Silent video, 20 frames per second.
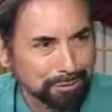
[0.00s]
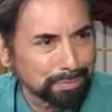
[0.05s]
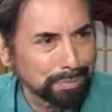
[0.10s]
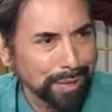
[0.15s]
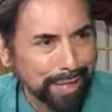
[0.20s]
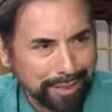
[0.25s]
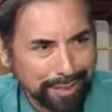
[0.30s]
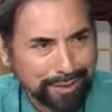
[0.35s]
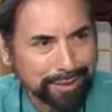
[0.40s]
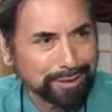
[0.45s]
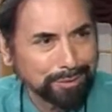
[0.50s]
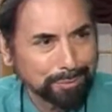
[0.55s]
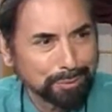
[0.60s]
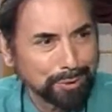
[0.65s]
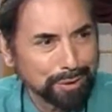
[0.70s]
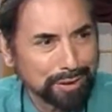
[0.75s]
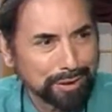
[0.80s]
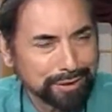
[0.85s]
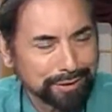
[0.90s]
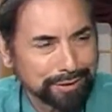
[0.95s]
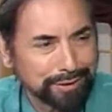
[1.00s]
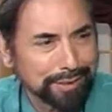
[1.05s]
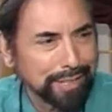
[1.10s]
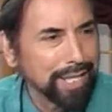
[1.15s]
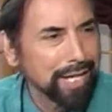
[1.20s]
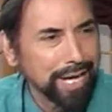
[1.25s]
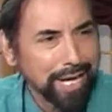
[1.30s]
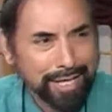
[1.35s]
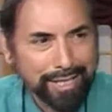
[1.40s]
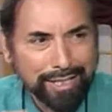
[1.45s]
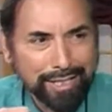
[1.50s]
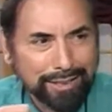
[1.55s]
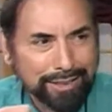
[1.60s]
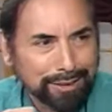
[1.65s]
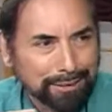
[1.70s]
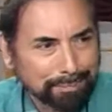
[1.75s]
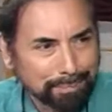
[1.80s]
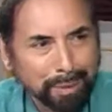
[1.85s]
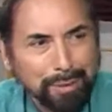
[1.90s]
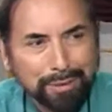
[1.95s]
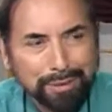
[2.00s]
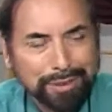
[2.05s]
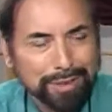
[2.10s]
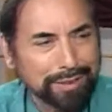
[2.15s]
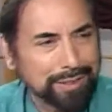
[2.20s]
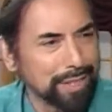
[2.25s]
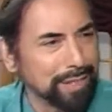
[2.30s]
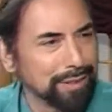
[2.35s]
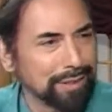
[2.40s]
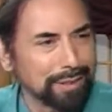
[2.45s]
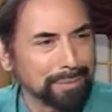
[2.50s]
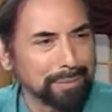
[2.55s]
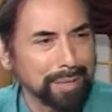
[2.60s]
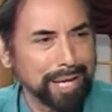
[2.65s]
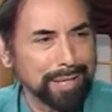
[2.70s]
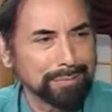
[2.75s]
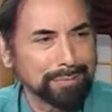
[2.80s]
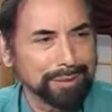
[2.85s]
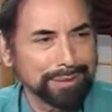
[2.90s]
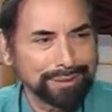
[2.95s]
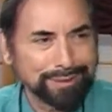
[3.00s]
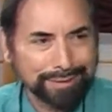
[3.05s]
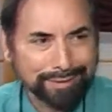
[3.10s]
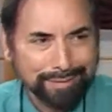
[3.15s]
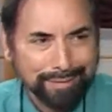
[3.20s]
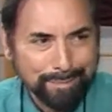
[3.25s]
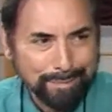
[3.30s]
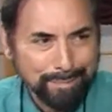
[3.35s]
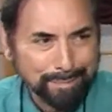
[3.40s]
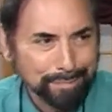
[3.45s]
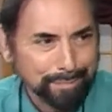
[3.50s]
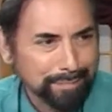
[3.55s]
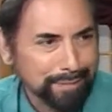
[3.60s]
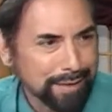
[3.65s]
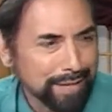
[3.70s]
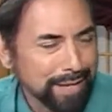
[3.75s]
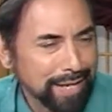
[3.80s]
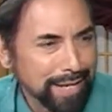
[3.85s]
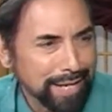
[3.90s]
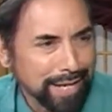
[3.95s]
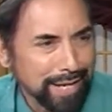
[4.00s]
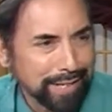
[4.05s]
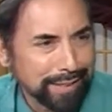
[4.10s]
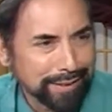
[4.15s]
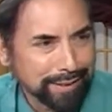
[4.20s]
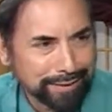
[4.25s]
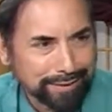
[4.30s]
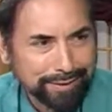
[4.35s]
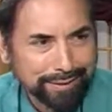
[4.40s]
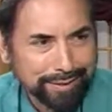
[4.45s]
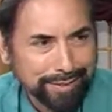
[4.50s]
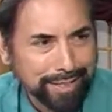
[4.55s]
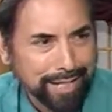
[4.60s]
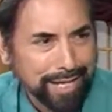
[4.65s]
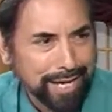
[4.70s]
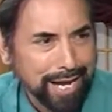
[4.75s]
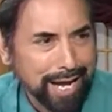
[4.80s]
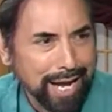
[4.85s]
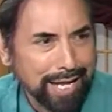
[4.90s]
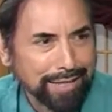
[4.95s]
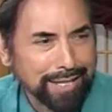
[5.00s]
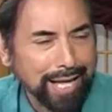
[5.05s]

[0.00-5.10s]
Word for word: by his words, and he spoke the Ten Commandments. Wow. Eh, and